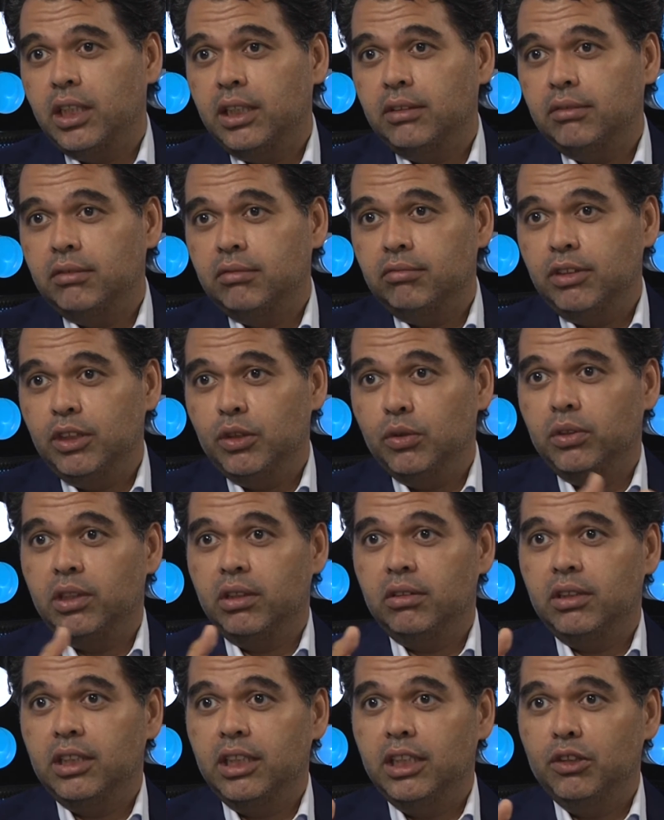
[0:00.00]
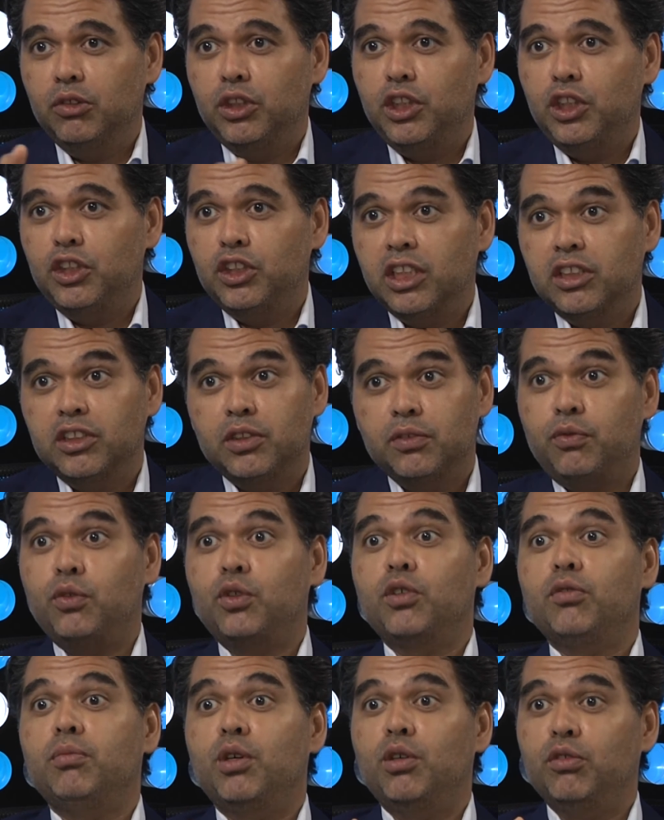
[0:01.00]
and we all know that Indonesia is the
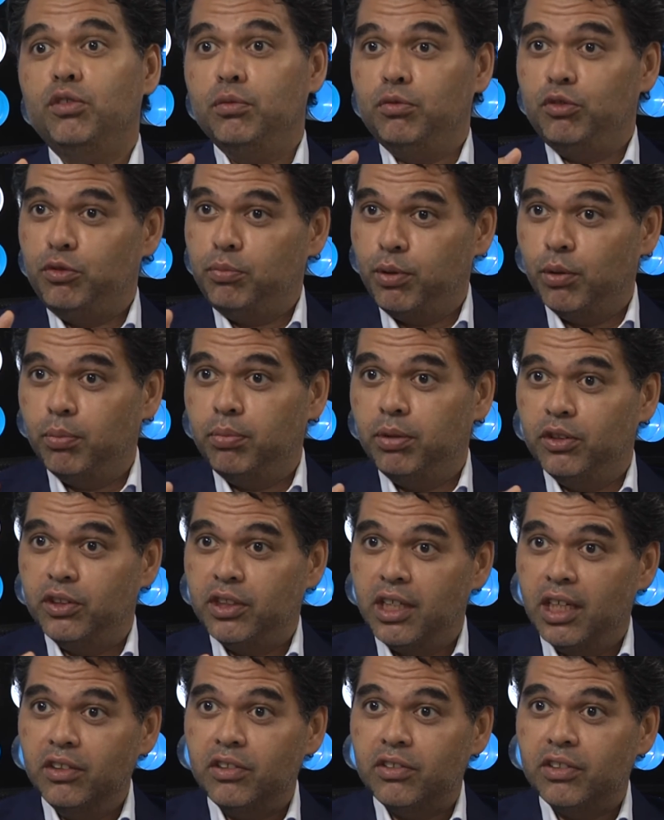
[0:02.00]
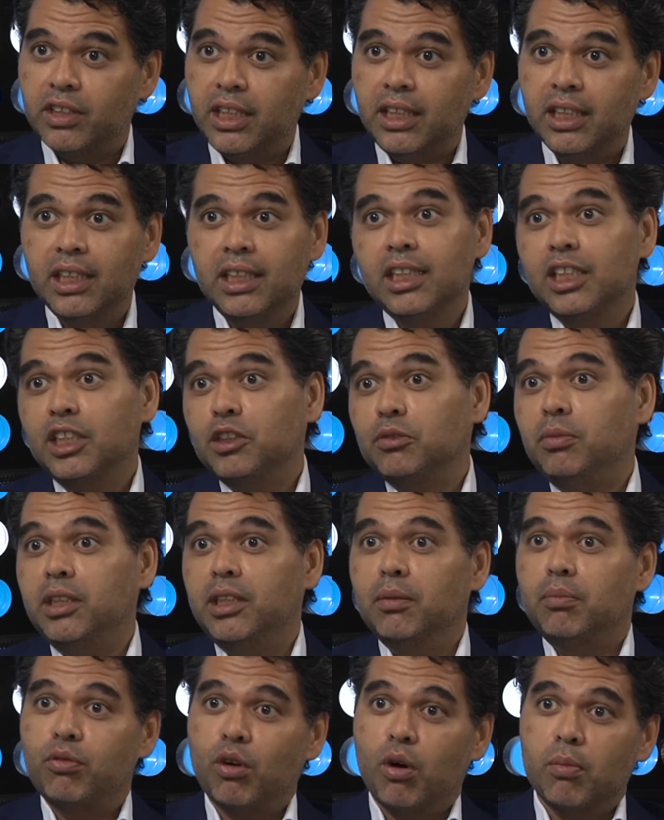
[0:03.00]
fourth most populous country. It's been
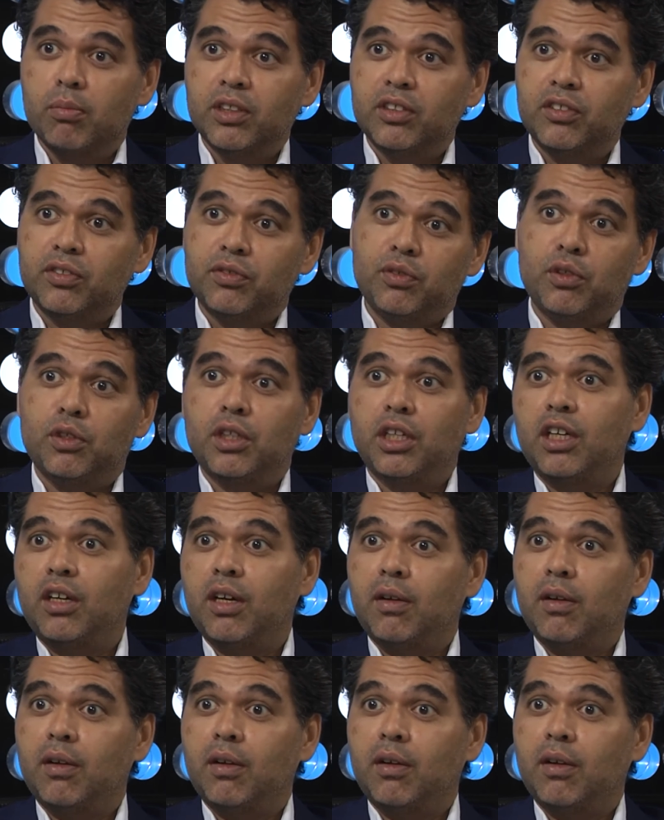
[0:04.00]
a promise for